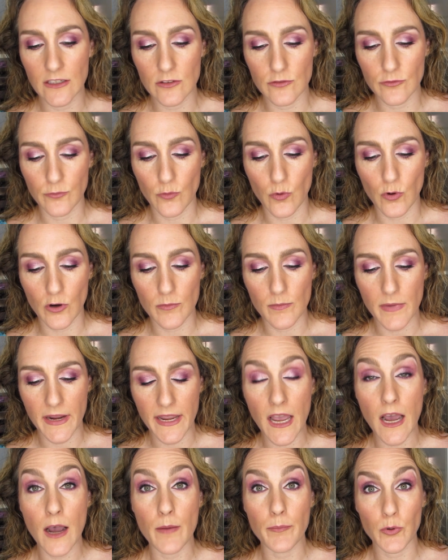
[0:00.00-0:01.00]
it for
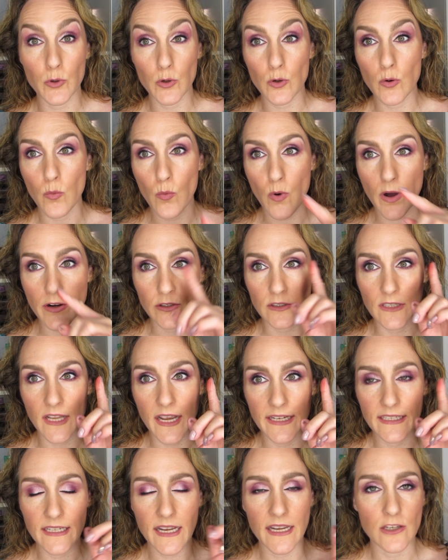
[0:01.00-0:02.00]
my upper
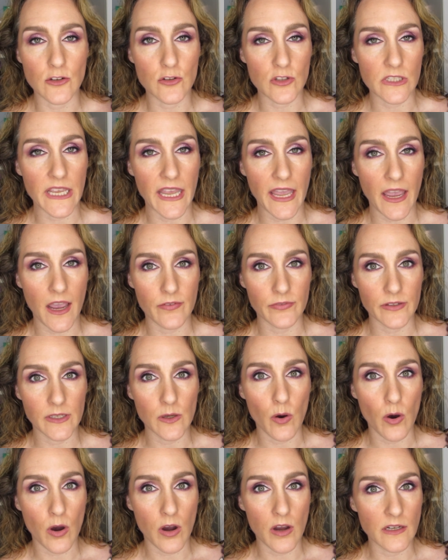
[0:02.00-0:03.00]
waterline. I usually have it
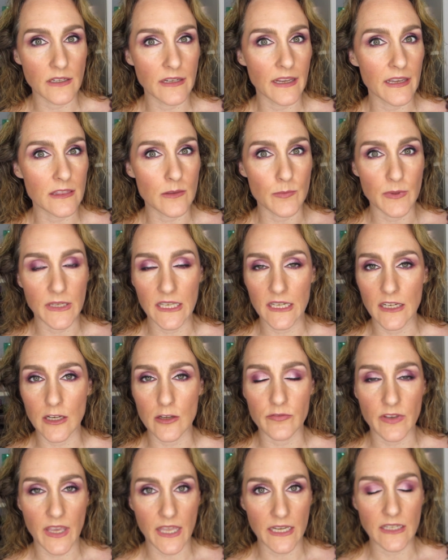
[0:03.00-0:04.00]
on at the beginning
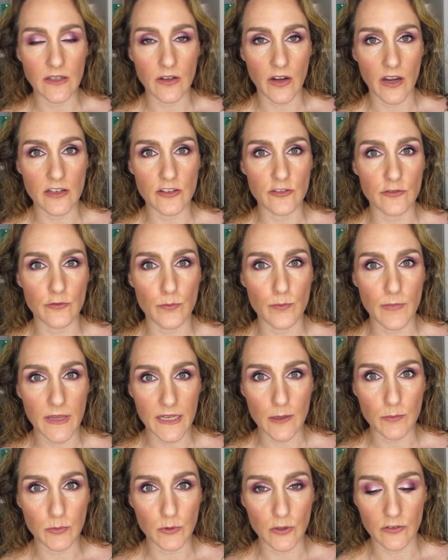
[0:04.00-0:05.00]
of any kind of
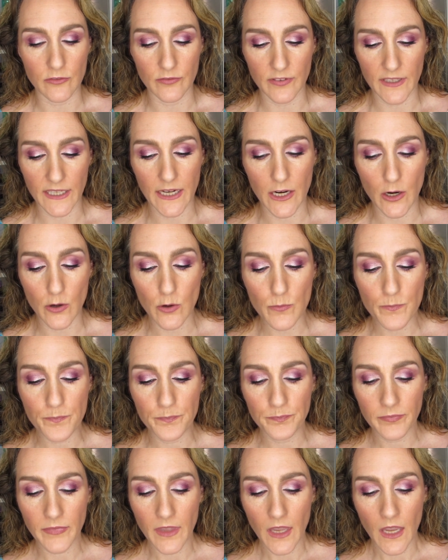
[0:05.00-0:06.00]
makeup look video.
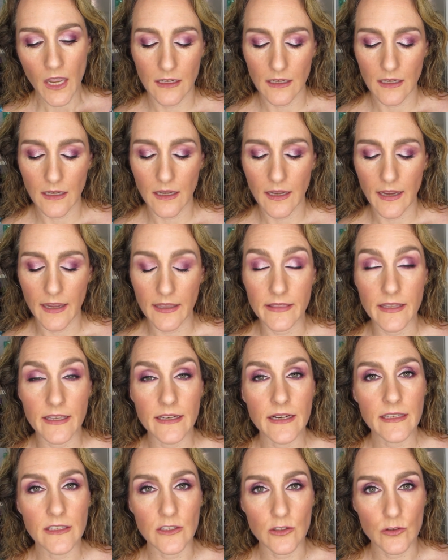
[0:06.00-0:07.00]
And then
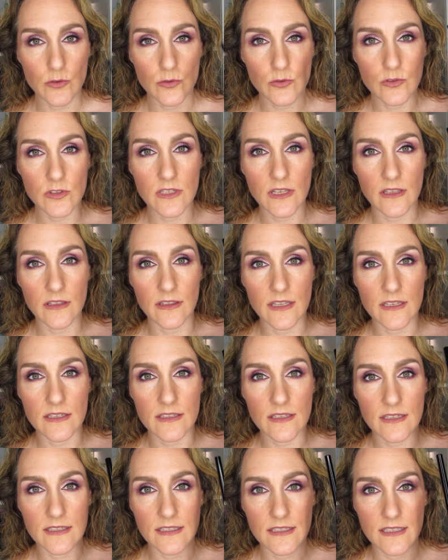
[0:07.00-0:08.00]
I used this
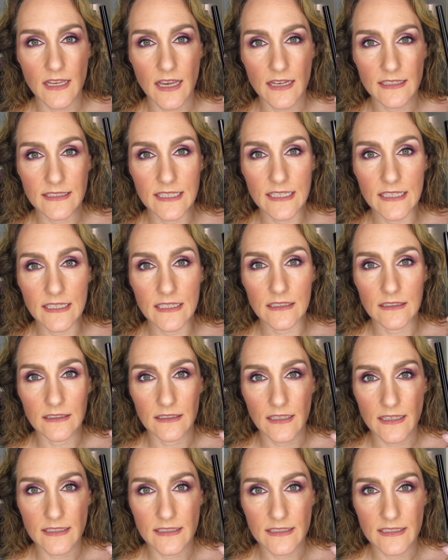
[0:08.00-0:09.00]
Ciate
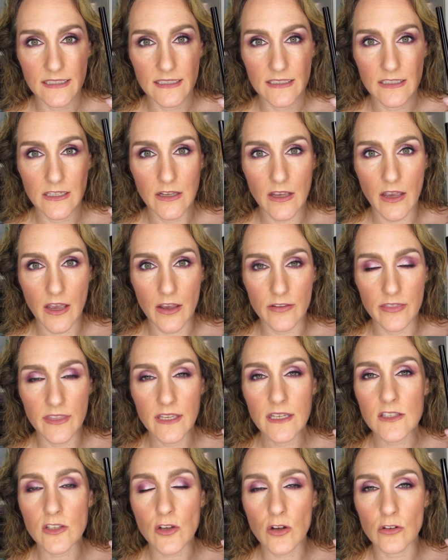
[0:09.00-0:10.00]
London, I
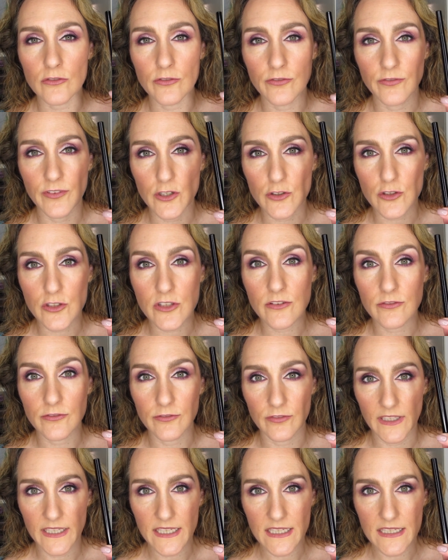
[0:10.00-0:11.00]
think it's called Fierce
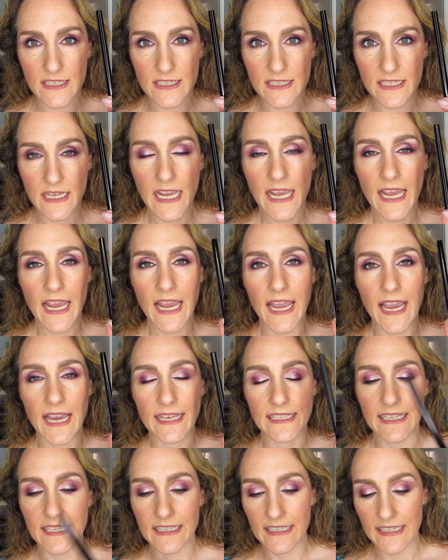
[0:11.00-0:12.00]
Flicks,
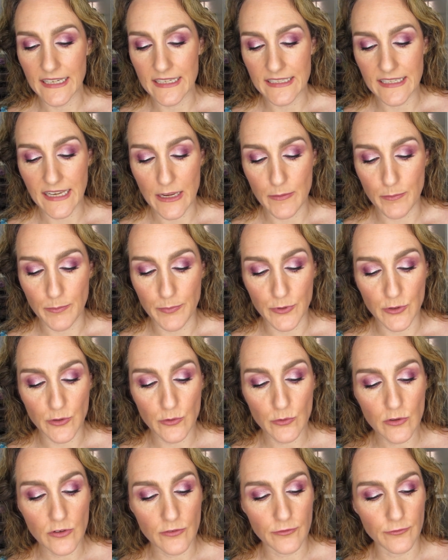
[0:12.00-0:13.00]
and it is a
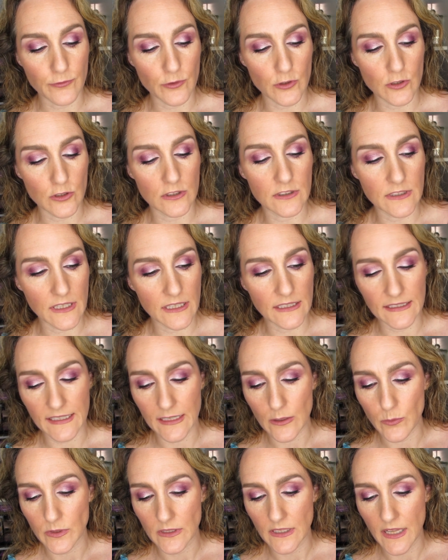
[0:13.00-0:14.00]
beautiful
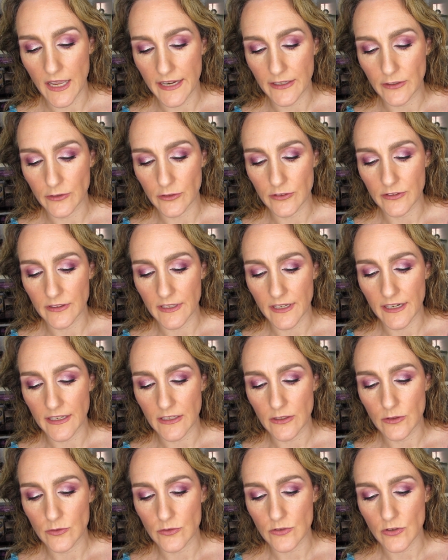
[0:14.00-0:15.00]
liquid liner that I
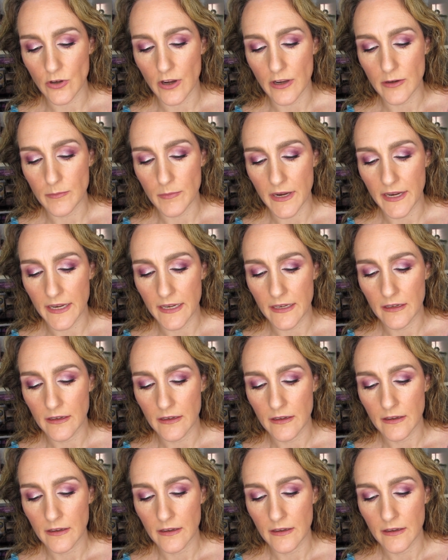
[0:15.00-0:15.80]
used on my